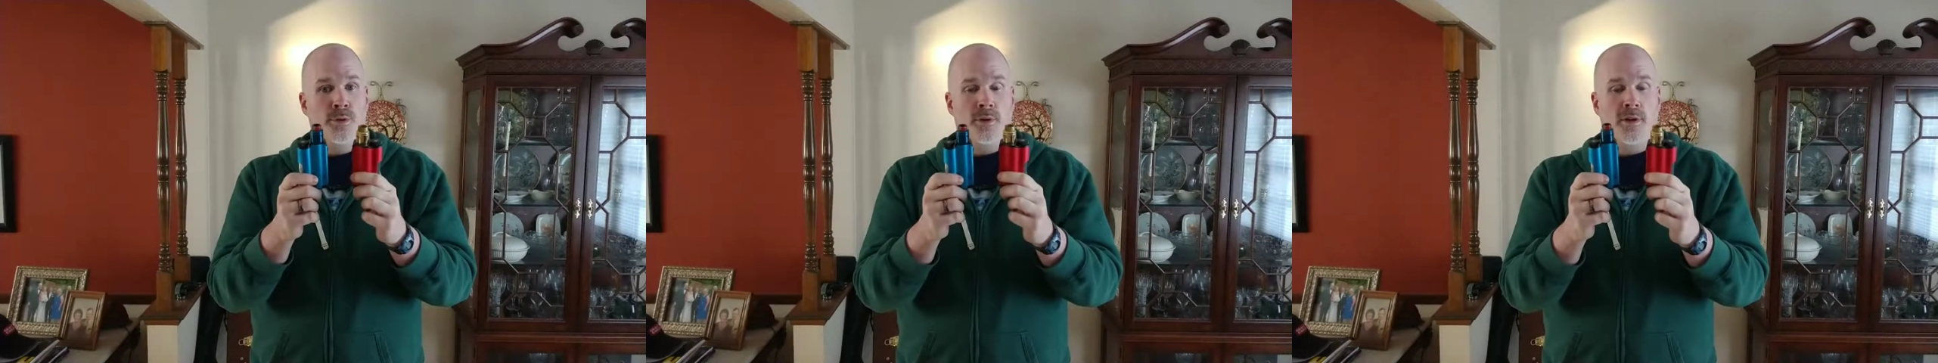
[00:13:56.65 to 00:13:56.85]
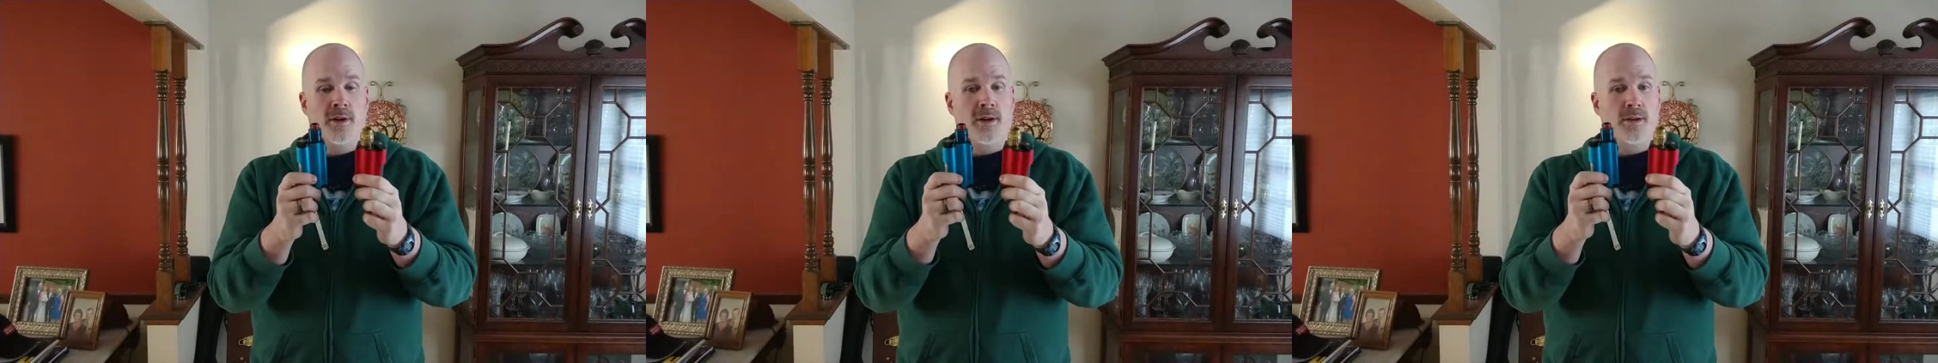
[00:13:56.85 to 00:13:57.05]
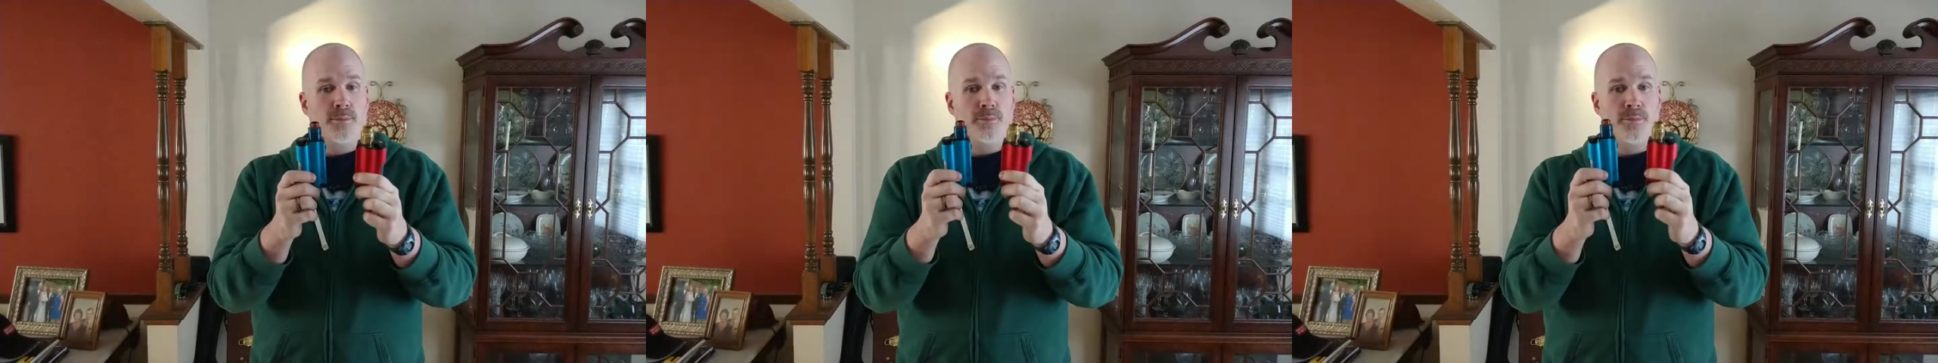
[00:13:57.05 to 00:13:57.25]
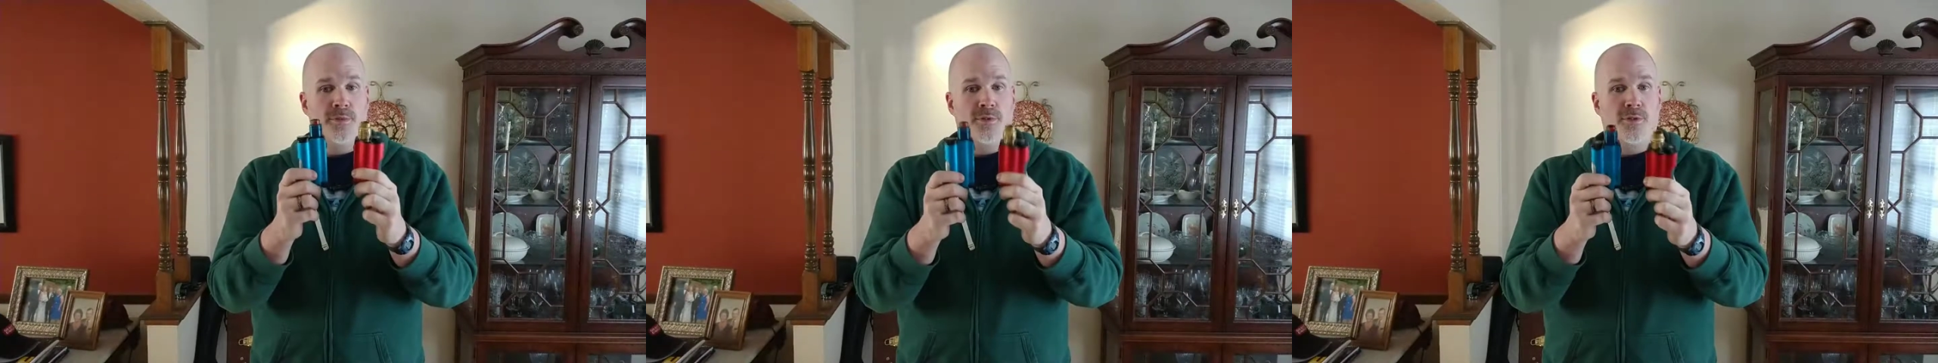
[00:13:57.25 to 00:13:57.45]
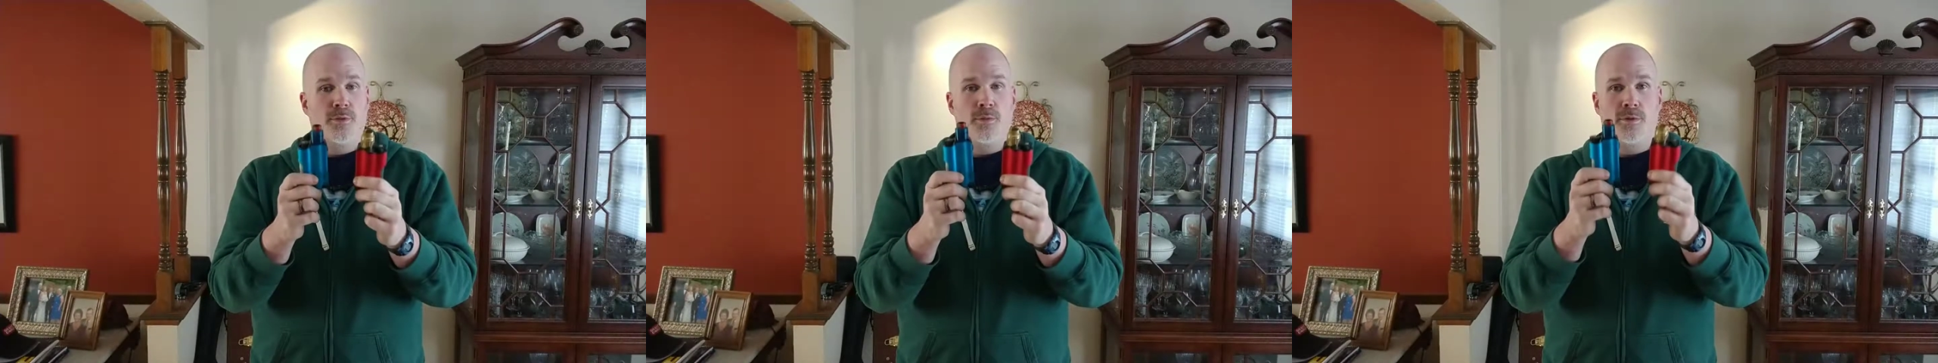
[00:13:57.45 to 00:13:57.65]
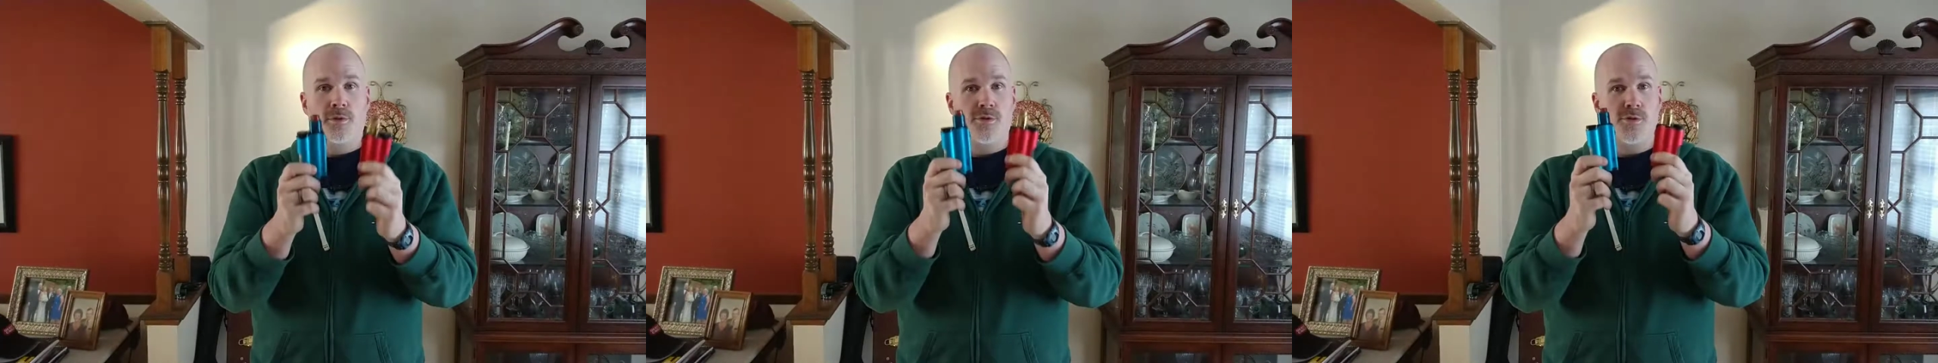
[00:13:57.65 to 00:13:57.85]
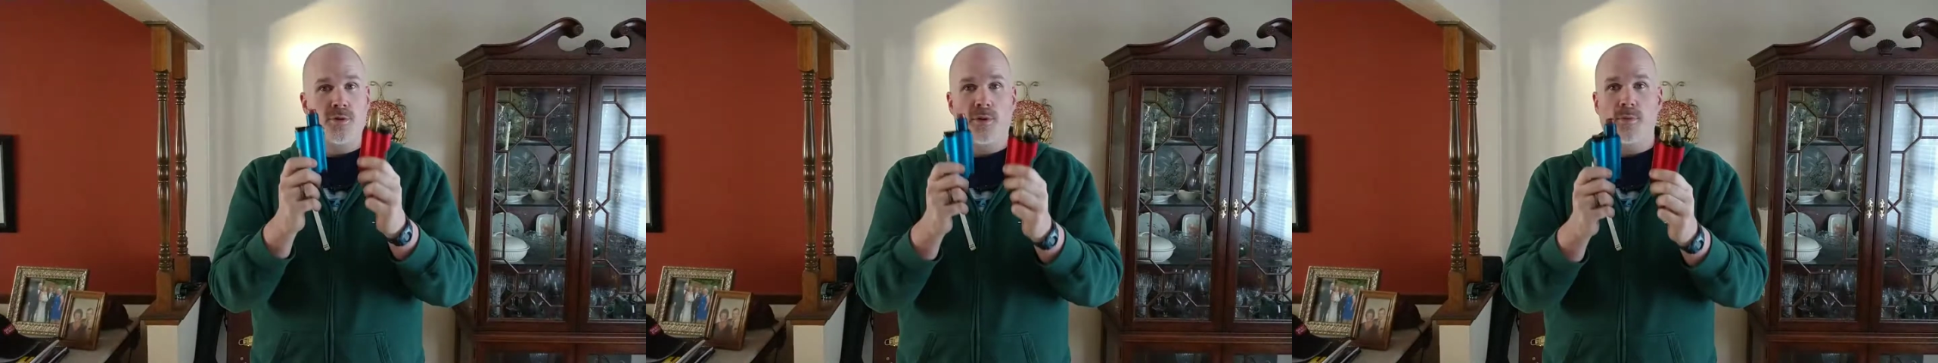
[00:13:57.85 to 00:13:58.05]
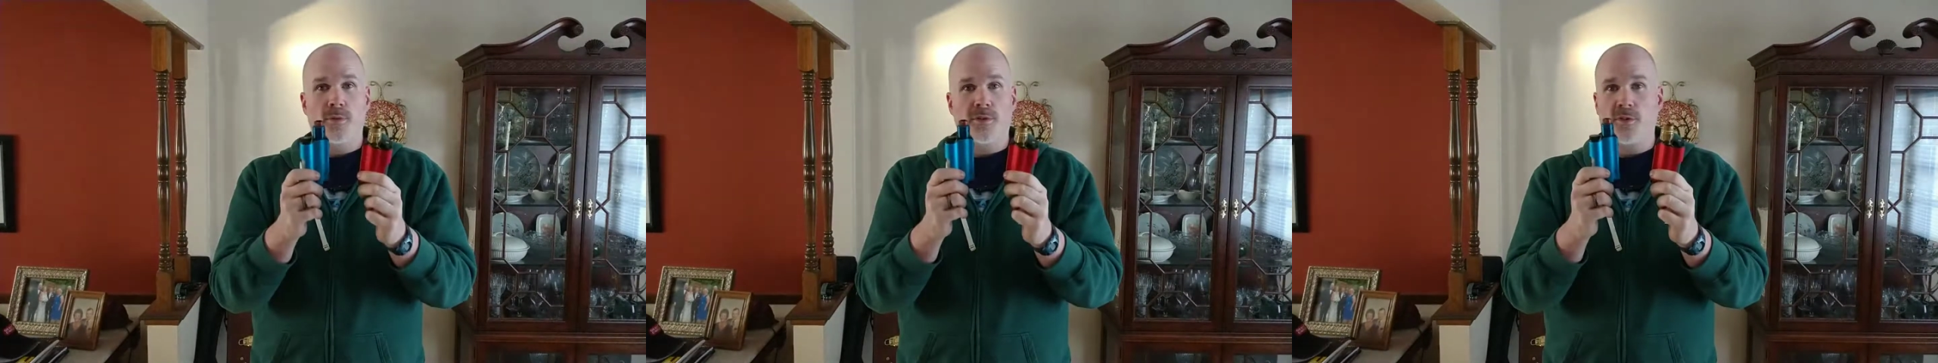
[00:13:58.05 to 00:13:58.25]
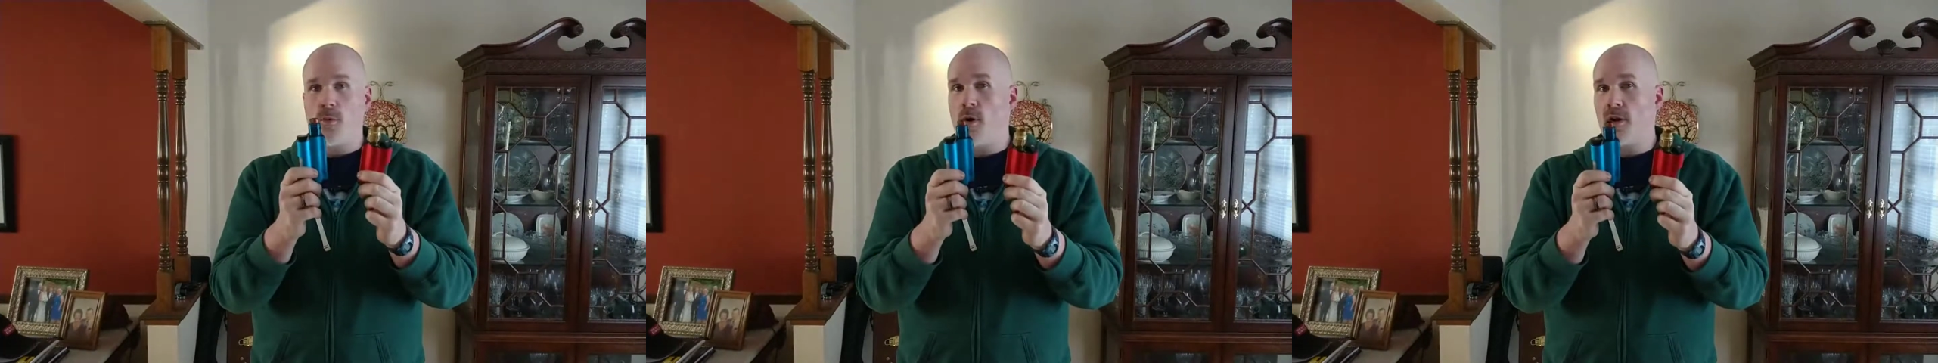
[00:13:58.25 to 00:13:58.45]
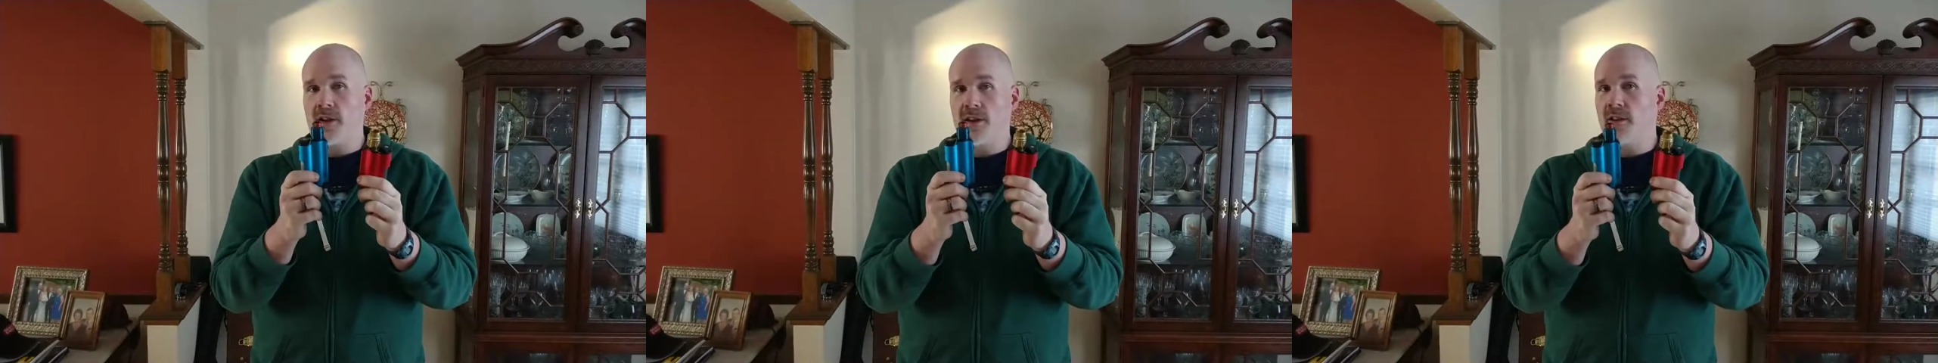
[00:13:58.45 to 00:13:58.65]
enjoyable
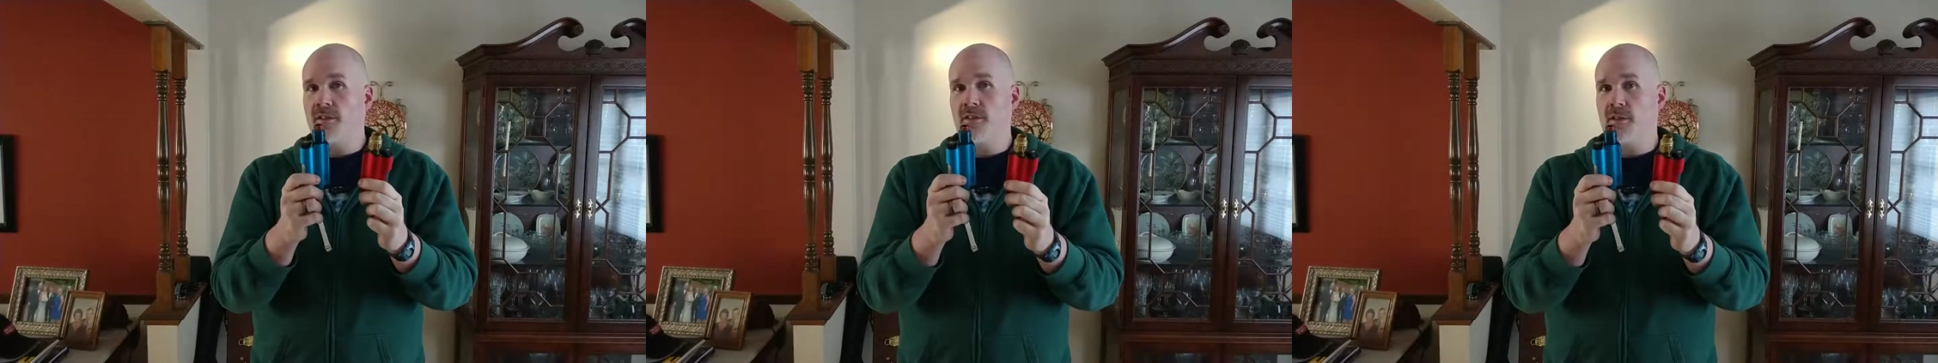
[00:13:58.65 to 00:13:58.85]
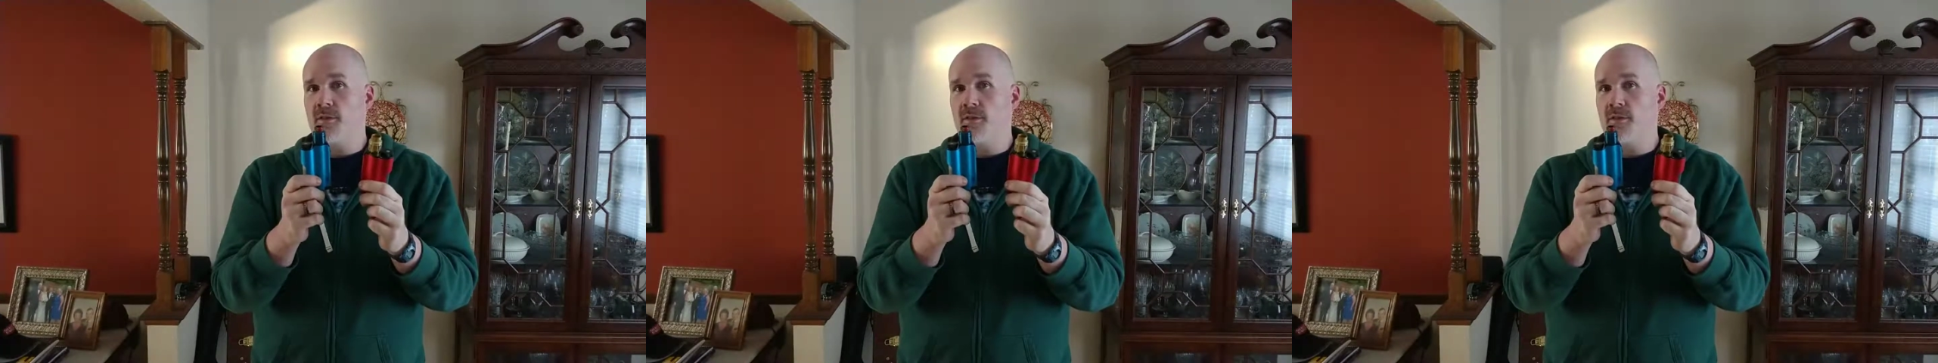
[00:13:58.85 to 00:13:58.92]
squonking